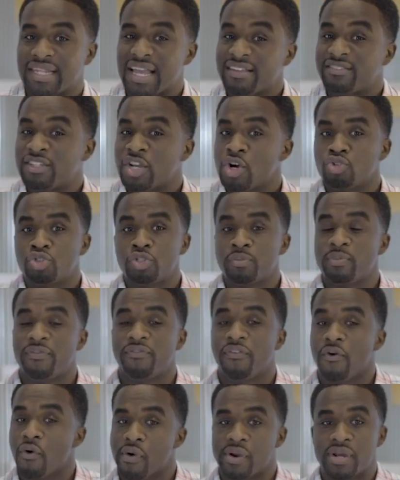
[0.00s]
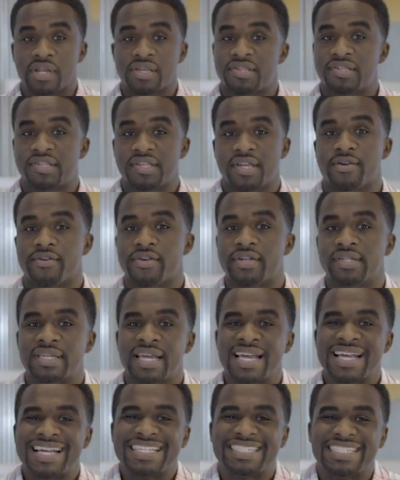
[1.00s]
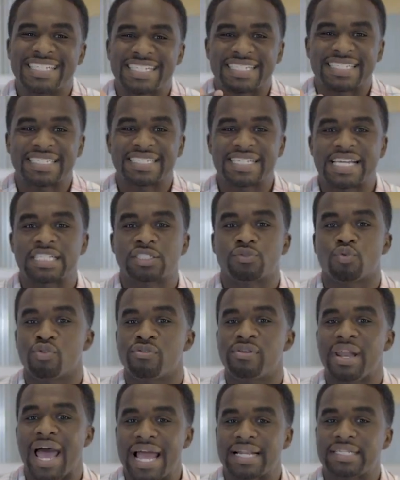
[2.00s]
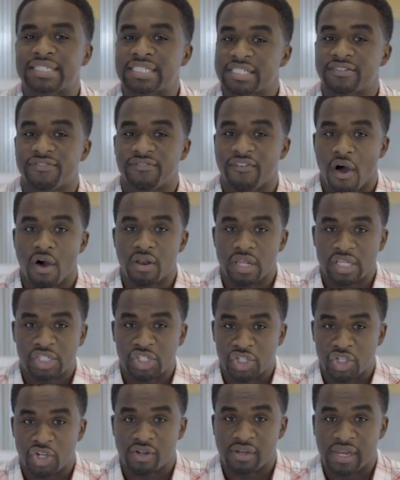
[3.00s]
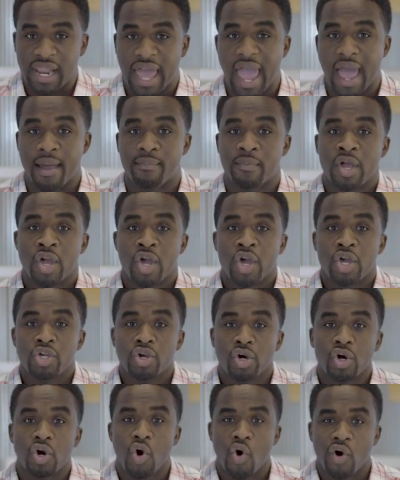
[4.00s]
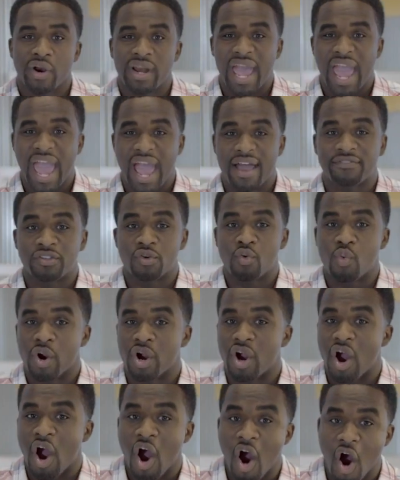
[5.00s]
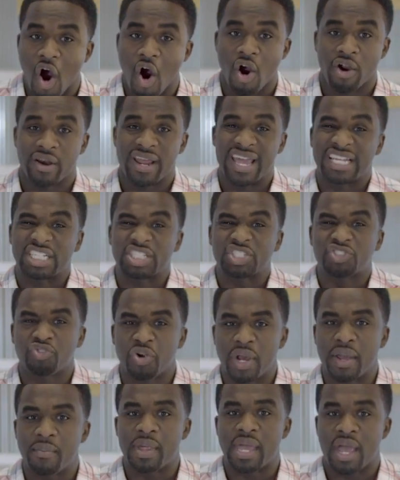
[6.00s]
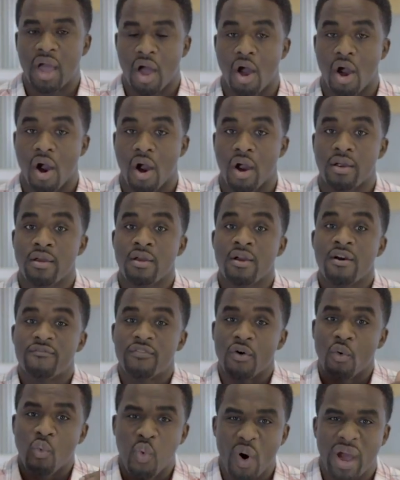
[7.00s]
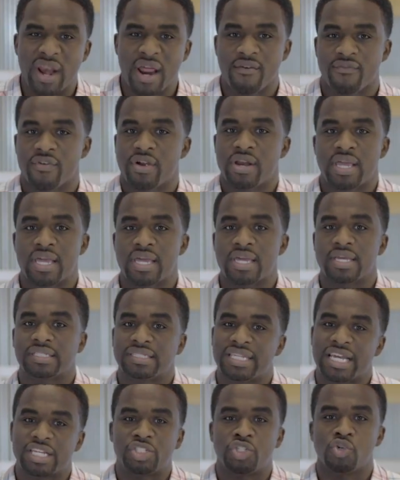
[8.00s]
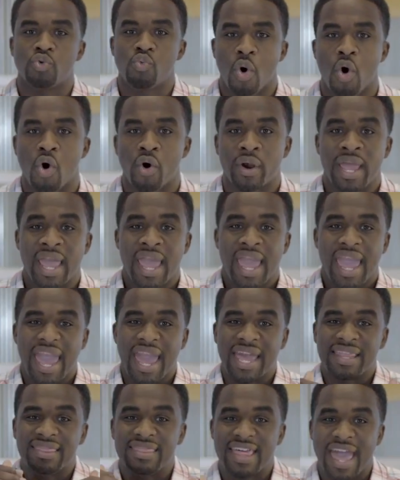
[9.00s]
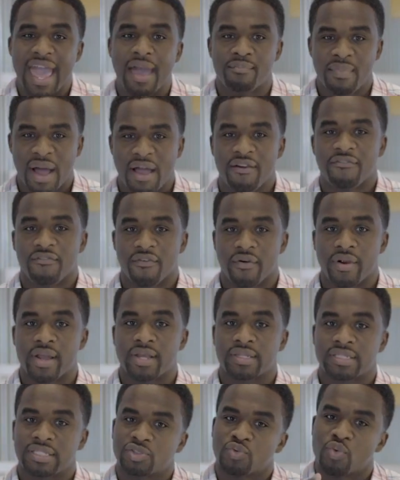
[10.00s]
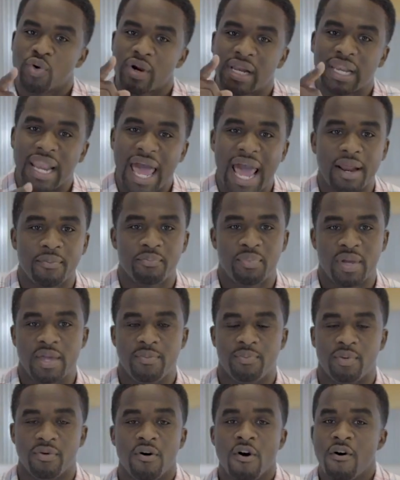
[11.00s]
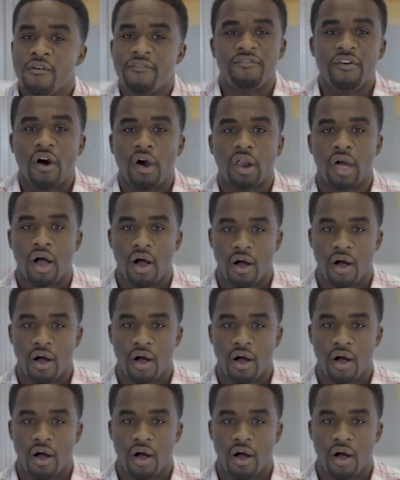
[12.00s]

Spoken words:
As I told you before in this series, success will not just fall into your lap. You're going to have to work hard, extremely hard, for whatever it is that you want. And that, my friends, is where a lot of people fall